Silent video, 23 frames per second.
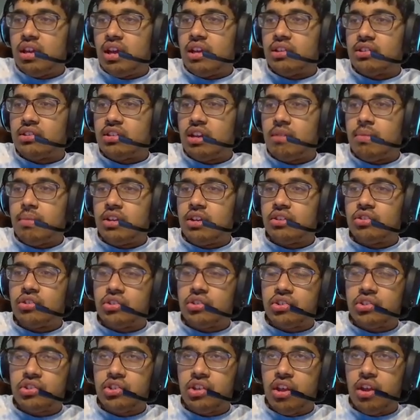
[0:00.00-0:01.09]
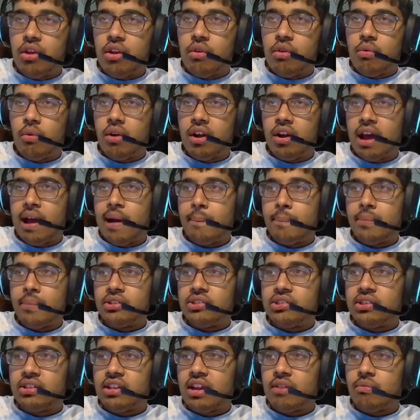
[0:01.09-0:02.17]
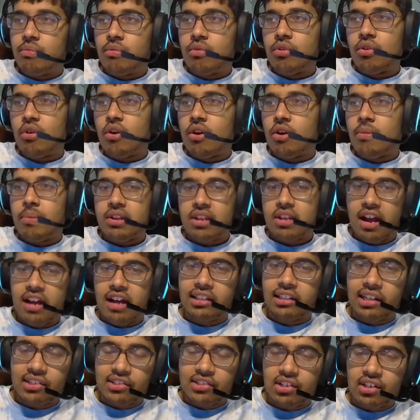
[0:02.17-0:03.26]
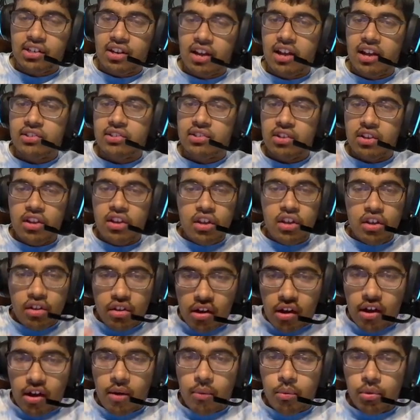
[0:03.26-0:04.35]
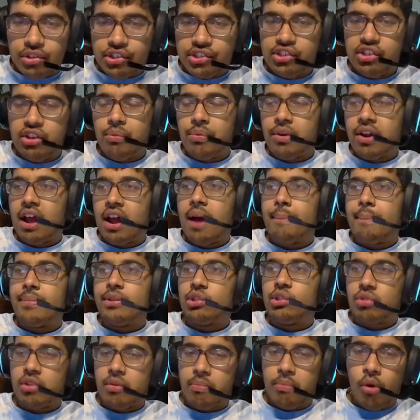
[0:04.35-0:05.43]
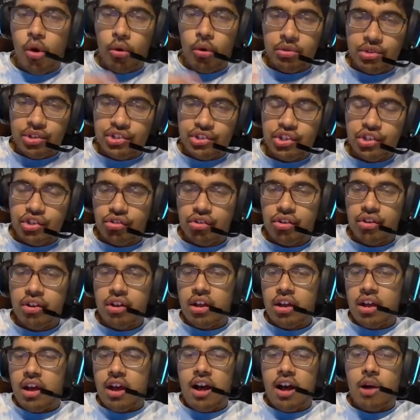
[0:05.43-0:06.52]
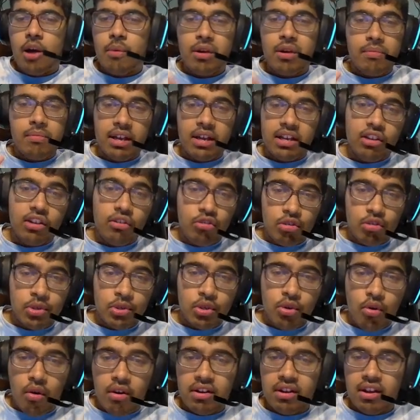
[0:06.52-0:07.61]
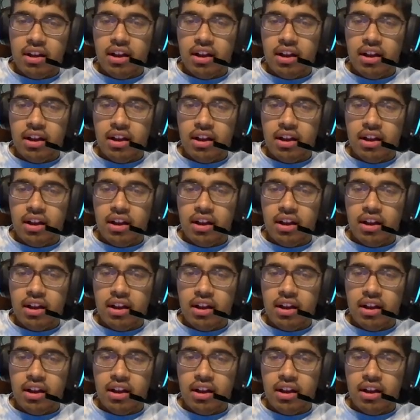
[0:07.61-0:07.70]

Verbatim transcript: it's going to be interesting to see what happens in that regard. But yeah, like I said, guys, uh, we'll see what happens with the poll decision. I'll probably make a YouTube short,